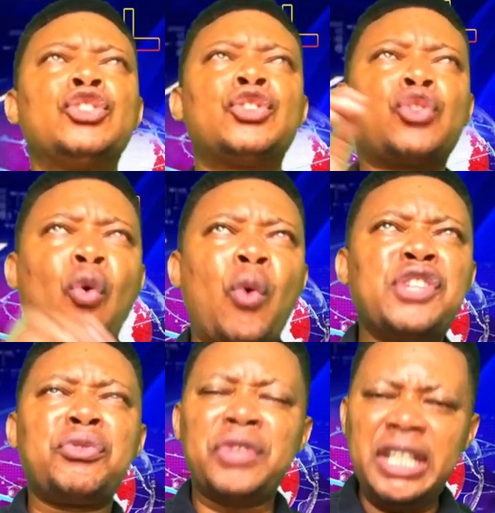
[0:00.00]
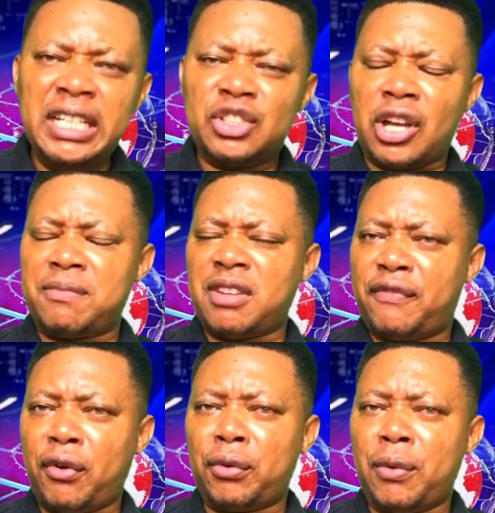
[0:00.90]
So when you read in chapter
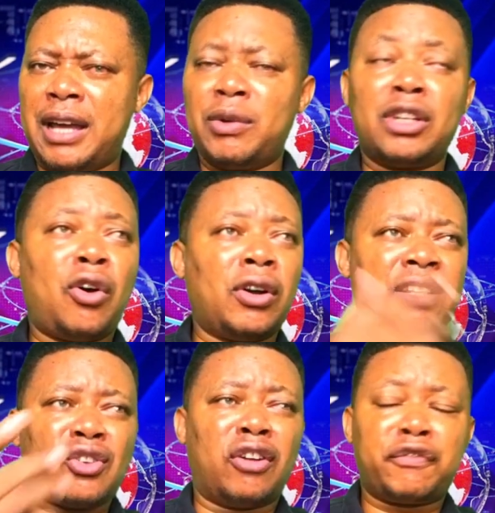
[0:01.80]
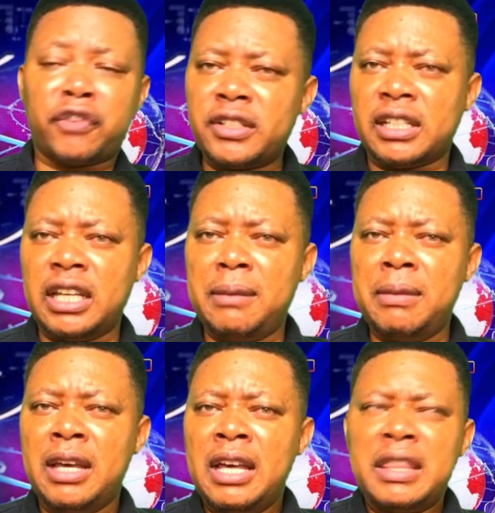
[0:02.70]
41, when God is comforting him,
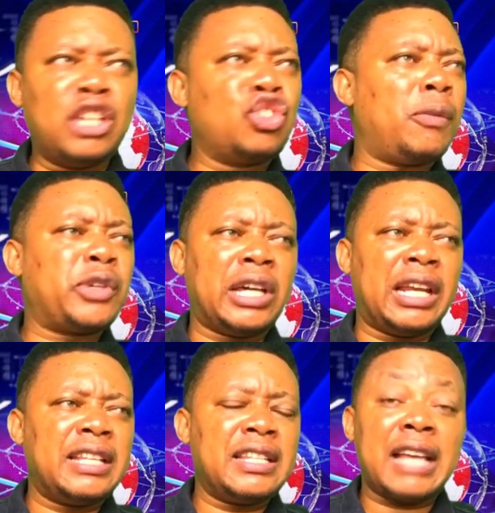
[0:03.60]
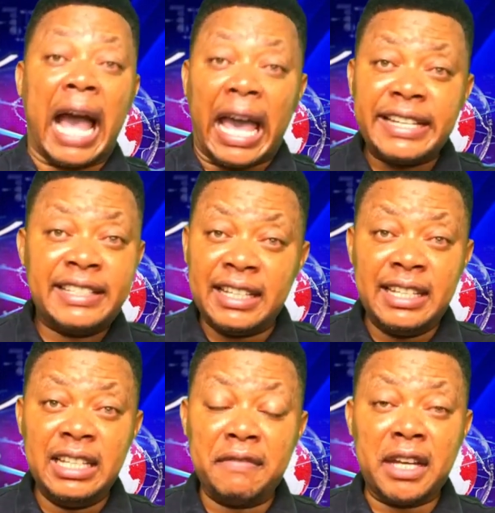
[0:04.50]
then Job realizes, I
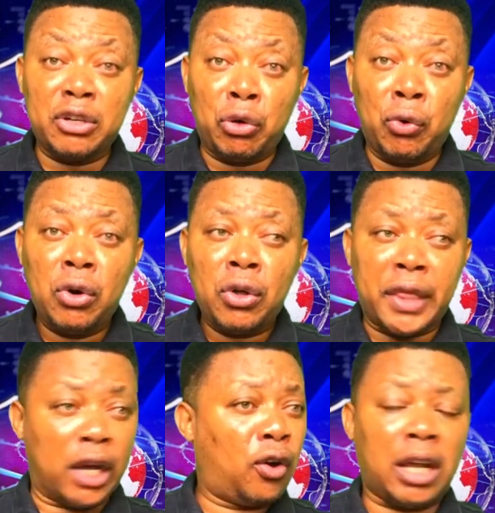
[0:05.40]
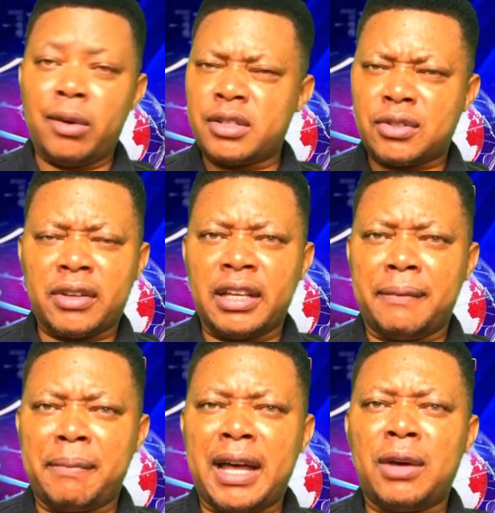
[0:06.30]
didn't even know the God I was talking
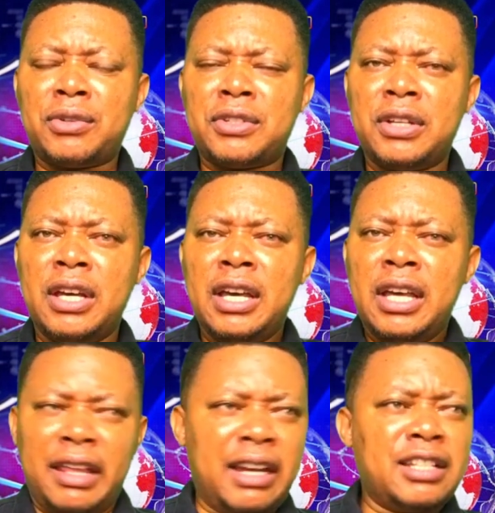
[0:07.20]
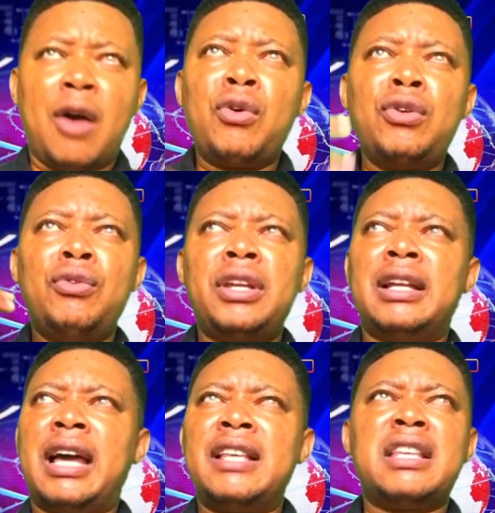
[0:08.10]
about. That is how you
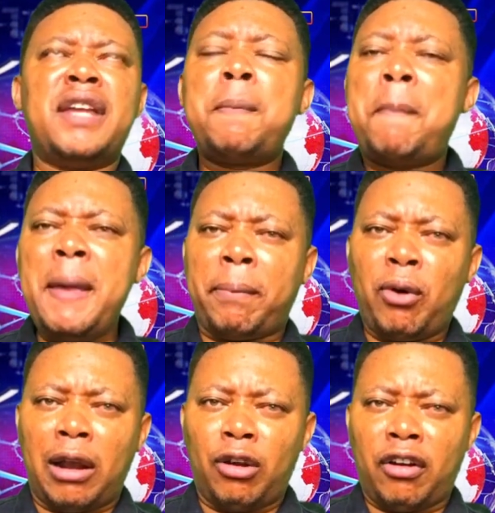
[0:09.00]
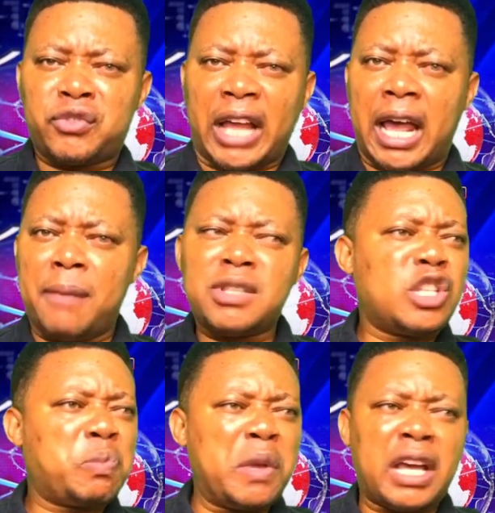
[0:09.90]
realize even people, a lot of times they
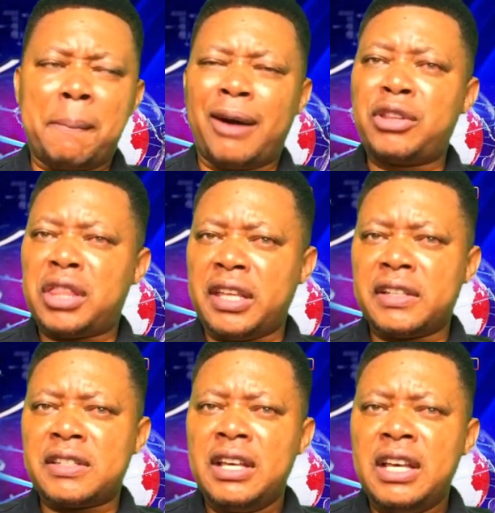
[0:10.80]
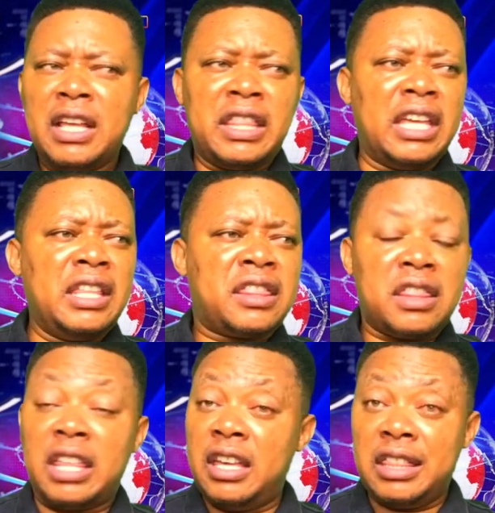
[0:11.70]
speak about things, they
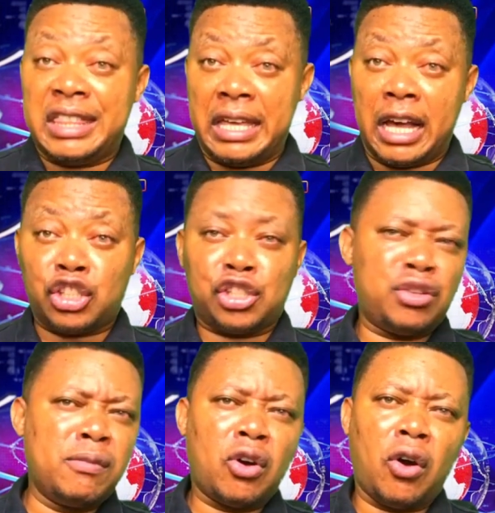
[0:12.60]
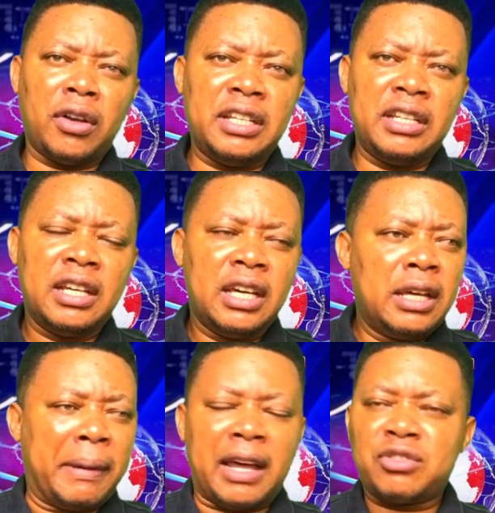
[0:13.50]
assume God did,
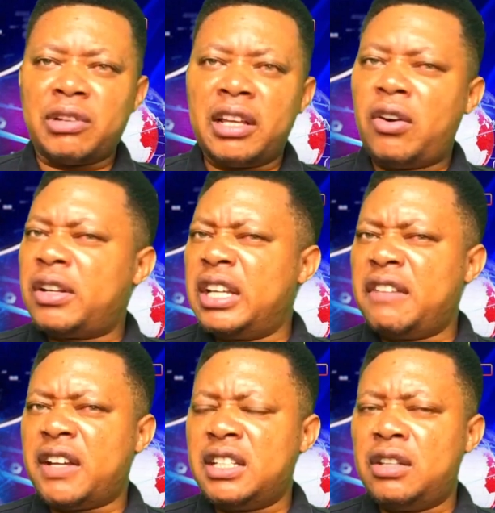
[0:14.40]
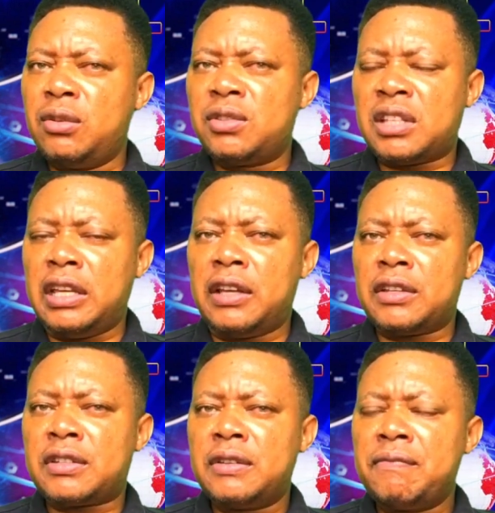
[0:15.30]
but actually God never did those
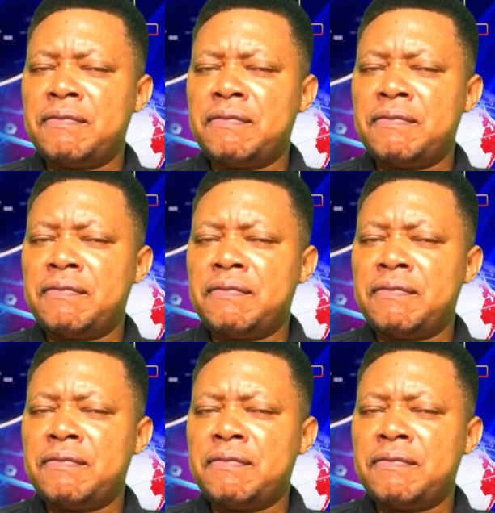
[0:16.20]
things.